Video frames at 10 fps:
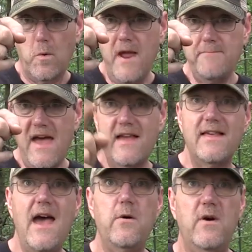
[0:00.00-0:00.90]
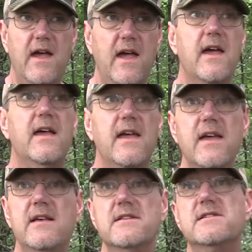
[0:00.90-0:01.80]
Right back that way
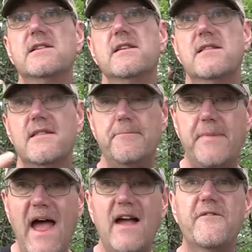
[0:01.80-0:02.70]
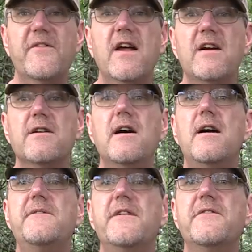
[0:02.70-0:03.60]
is the back finger
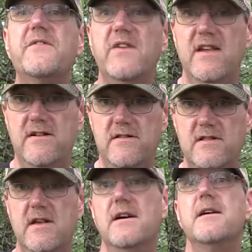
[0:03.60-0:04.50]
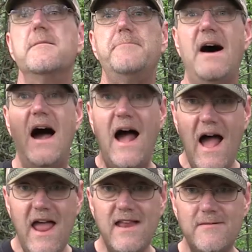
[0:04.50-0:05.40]
of a field.
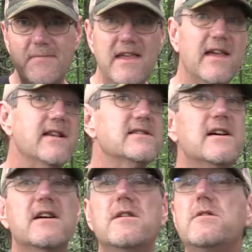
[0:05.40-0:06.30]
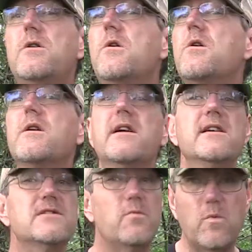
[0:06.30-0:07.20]
Behind me is a
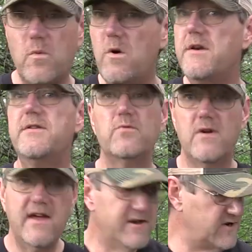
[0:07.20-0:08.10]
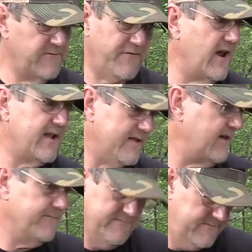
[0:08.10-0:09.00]
glorious wooded ridge, and
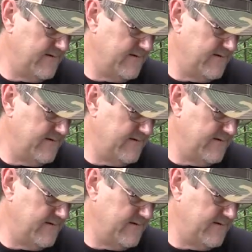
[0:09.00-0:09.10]
frankly,